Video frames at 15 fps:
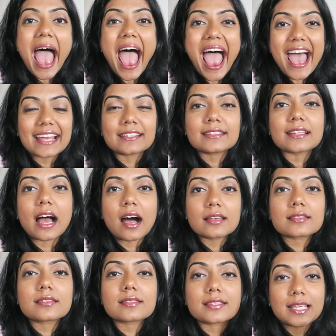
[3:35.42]
and
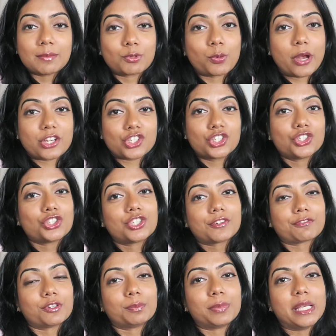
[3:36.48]
ask the same question to
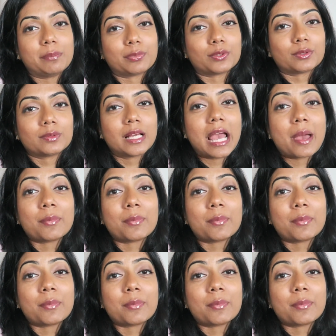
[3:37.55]
different people,